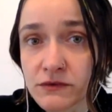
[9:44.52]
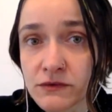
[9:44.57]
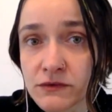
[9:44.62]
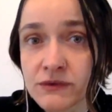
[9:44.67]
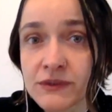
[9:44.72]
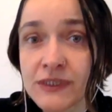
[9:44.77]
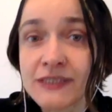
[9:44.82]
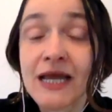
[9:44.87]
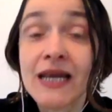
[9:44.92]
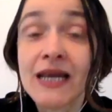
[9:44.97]

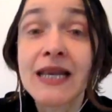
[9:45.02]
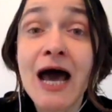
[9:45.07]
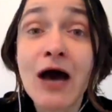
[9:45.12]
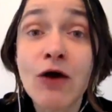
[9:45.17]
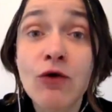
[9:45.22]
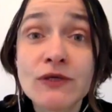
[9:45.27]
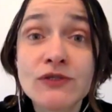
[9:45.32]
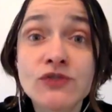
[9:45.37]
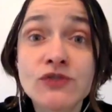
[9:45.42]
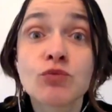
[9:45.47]
that allow
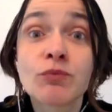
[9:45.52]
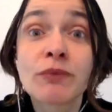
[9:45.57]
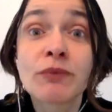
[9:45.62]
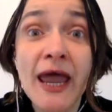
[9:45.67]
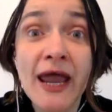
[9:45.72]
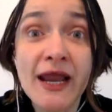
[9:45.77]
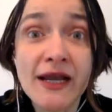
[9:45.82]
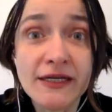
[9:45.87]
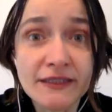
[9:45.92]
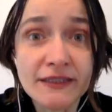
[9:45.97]
us to be
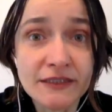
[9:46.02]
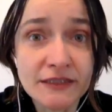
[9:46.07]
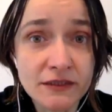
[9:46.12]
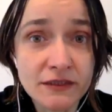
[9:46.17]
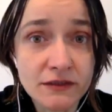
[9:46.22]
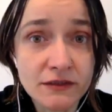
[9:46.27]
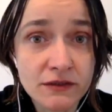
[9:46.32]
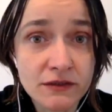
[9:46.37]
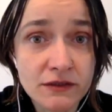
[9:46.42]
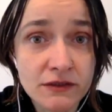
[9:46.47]
healthy,
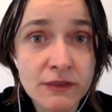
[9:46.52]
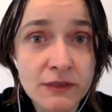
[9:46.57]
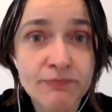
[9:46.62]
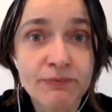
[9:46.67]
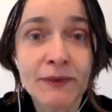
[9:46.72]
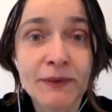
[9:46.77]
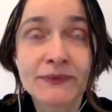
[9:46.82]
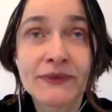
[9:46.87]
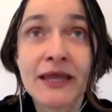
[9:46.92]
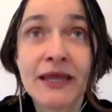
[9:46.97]

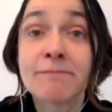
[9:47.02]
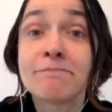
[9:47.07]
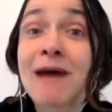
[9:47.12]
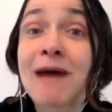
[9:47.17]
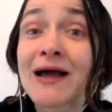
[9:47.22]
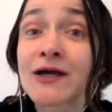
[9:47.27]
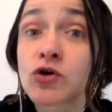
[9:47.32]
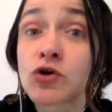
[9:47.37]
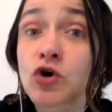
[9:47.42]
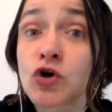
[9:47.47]
the
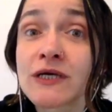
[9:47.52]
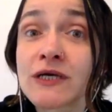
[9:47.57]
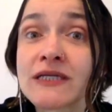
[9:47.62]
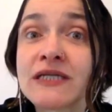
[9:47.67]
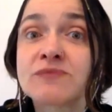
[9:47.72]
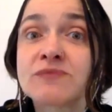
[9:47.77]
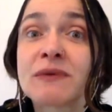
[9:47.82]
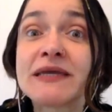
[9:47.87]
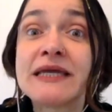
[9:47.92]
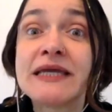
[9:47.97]

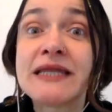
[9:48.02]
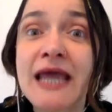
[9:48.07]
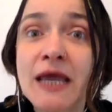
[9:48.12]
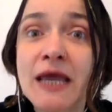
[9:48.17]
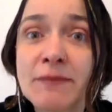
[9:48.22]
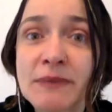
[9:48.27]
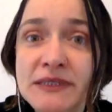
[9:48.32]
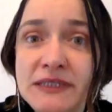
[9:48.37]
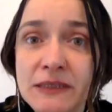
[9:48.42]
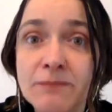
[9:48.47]
microorganisms
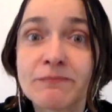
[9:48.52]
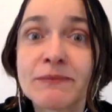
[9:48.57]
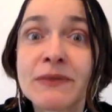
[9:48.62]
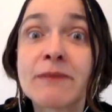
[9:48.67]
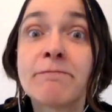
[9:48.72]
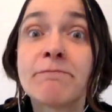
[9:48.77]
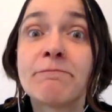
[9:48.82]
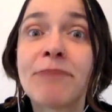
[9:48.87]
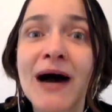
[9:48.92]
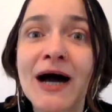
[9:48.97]
inhabiting,
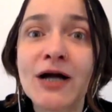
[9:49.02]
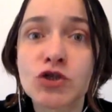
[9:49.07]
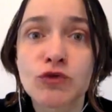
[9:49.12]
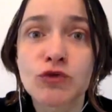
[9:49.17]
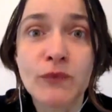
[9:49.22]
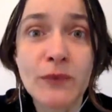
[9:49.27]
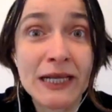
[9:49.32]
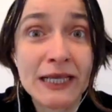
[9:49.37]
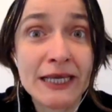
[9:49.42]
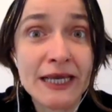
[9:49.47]
being part of
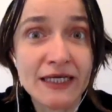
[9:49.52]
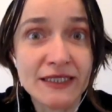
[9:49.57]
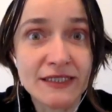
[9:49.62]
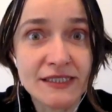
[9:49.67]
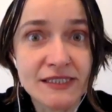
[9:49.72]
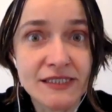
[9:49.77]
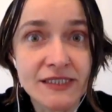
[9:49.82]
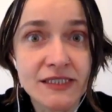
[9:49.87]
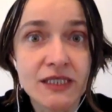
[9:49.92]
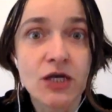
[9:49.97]
our
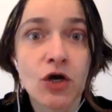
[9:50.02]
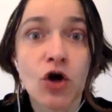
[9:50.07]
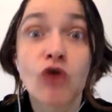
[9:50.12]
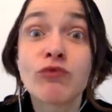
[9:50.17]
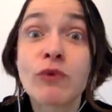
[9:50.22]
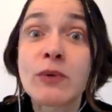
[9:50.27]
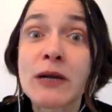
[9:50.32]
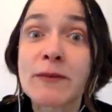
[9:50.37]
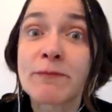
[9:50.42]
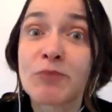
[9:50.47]
guts, of
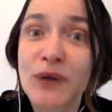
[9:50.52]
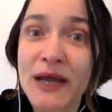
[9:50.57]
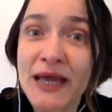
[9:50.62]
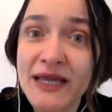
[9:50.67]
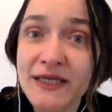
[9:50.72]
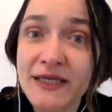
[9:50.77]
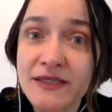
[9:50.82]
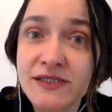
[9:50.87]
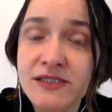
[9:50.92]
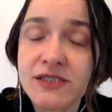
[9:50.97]
our
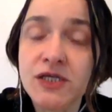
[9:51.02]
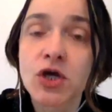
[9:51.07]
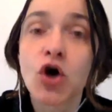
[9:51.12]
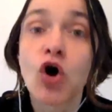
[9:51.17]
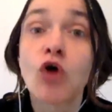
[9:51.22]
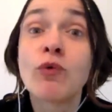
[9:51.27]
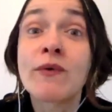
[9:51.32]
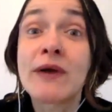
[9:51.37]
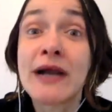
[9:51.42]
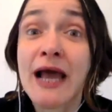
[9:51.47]
brains, of
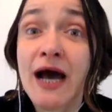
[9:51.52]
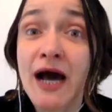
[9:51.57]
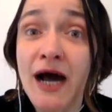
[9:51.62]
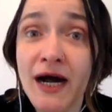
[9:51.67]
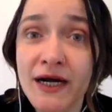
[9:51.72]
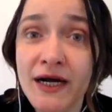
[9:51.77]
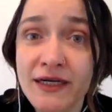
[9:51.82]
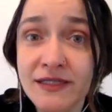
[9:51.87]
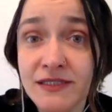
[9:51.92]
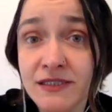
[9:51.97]
our
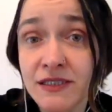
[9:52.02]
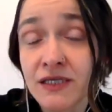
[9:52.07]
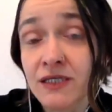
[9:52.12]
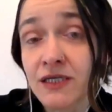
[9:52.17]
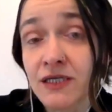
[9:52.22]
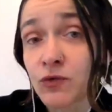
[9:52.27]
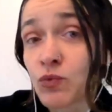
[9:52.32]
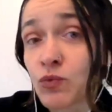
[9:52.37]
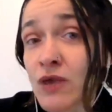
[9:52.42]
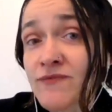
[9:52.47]
hearts.
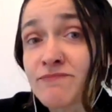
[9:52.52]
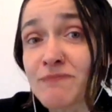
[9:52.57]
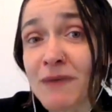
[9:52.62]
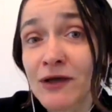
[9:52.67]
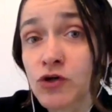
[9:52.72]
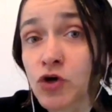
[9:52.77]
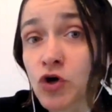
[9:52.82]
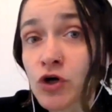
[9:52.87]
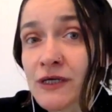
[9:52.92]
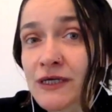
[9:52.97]
We have
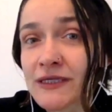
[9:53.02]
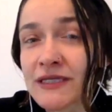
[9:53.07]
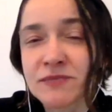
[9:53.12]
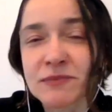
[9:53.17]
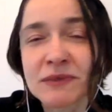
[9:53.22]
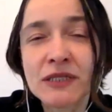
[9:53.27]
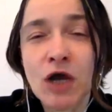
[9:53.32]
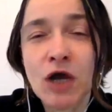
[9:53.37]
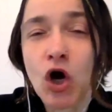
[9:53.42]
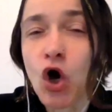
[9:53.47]
microorganisms
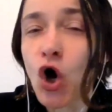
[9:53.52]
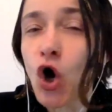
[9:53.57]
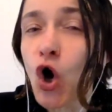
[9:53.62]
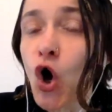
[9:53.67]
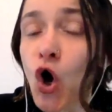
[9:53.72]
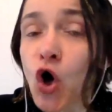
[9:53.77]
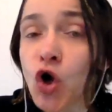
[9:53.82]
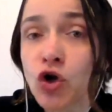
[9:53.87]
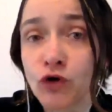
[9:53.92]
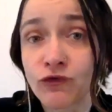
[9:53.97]
in
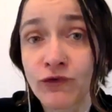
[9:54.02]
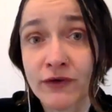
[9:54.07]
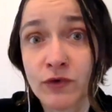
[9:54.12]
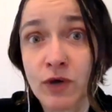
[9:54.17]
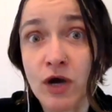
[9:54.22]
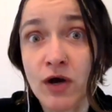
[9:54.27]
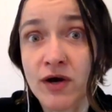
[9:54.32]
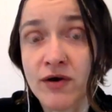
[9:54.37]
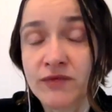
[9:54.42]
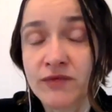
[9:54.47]
all of
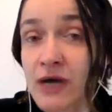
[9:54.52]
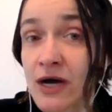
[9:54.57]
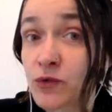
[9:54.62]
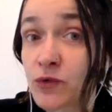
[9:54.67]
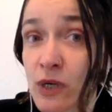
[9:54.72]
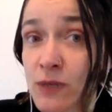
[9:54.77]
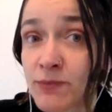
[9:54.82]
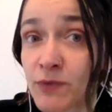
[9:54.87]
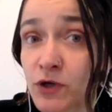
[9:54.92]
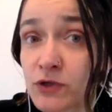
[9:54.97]

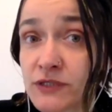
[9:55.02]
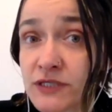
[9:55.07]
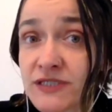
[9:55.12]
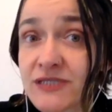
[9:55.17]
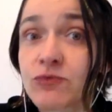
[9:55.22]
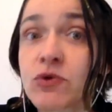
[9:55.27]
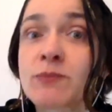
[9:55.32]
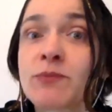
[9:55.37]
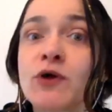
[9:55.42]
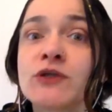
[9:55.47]
our bodies.
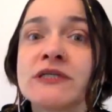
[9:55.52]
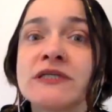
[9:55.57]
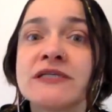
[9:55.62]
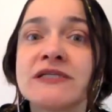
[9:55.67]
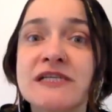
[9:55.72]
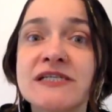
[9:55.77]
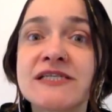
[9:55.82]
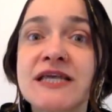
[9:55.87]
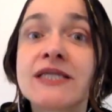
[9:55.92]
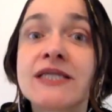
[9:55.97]
Our body
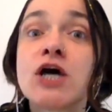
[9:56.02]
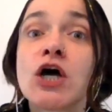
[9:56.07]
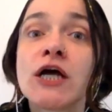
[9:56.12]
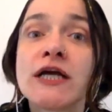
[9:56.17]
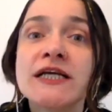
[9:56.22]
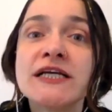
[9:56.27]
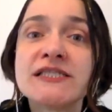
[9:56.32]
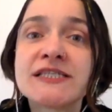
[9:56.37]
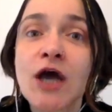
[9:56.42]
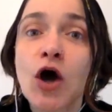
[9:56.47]
is
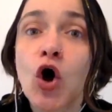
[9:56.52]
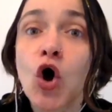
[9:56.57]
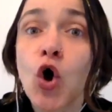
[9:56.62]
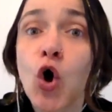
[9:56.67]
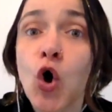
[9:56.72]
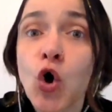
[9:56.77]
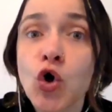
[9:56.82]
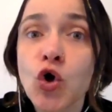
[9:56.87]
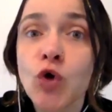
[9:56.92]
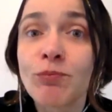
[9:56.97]
a
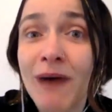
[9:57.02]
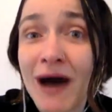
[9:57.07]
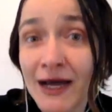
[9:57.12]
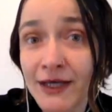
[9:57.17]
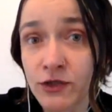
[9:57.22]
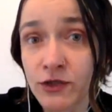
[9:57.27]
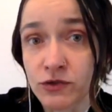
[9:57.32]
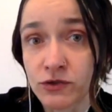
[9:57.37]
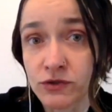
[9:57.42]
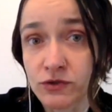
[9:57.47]

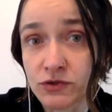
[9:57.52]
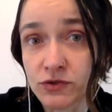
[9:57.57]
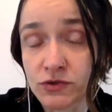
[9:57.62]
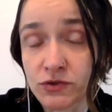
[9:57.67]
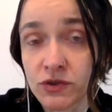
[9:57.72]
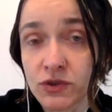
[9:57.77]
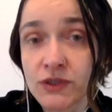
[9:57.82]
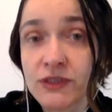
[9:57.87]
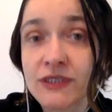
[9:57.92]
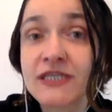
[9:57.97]
holobiont
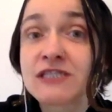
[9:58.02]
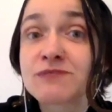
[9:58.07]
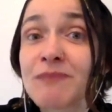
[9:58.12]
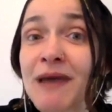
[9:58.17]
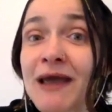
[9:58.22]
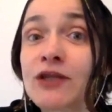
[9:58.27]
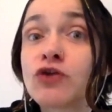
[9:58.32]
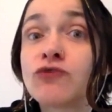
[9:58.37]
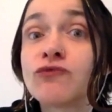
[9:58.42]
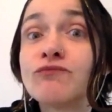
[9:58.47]
is
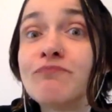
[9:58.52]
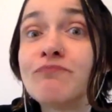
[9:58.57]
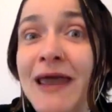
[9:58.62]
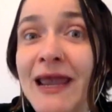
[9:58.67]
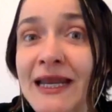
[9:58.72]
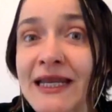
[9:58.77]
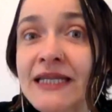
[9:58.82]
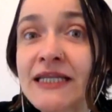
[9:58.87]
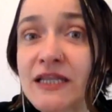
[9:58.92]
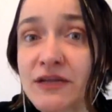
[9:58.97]
made of
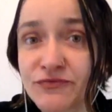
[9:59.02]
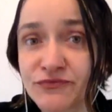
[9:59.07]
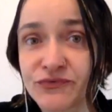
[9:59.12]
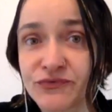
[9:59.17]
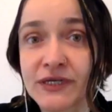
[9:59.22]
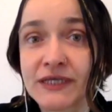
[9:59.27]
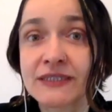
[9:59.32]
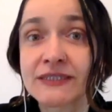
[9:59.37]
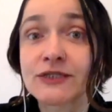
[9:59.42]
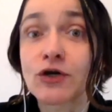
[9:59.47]
many
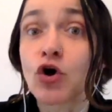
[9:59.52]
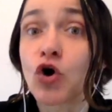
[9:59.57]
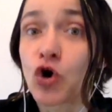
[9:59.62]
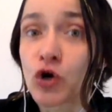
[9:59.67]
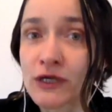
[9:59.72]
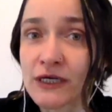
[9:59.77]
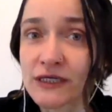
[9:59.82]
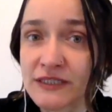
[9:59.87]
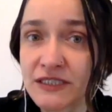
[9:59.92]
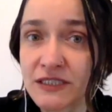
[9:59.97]
different
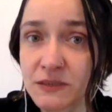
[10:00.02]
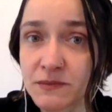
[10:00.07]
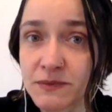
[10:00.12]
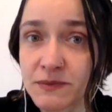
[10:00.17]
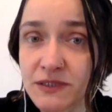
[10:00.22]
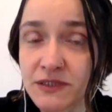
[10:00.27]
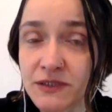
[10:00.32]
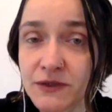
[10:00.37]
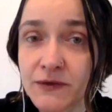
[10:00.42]
organisms.